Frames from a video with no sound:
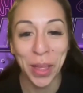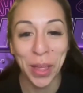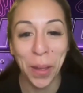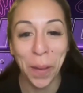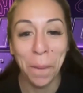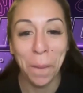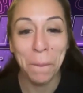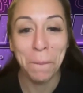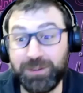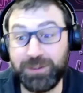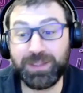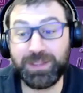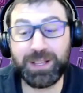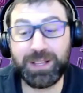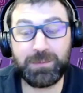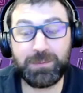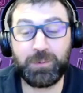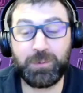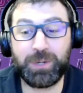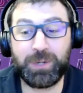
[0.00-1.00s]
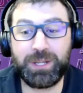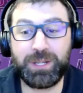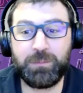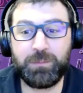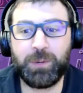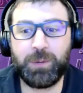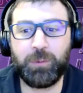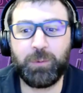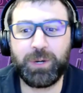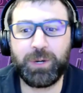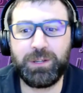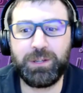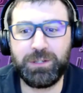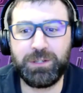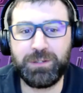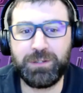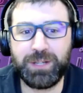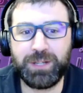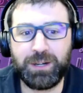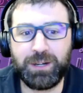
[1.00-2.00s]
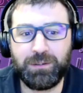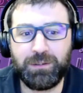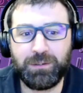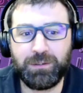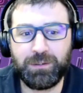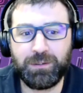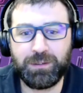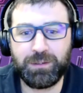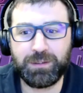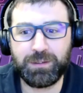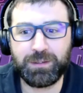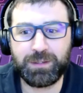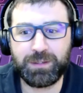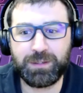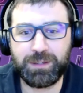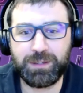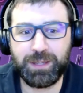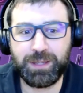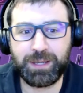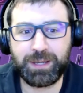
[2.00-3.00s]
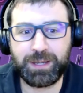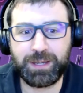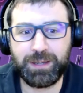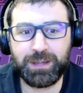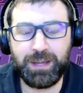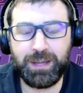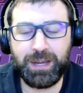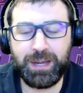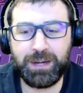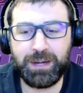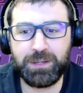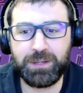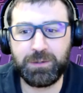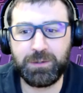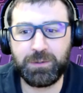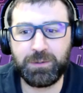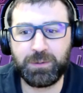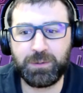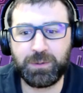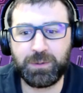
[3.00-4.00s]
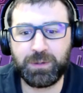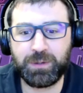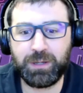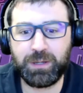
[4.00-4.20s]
I know. What do you do now? Like, how do you?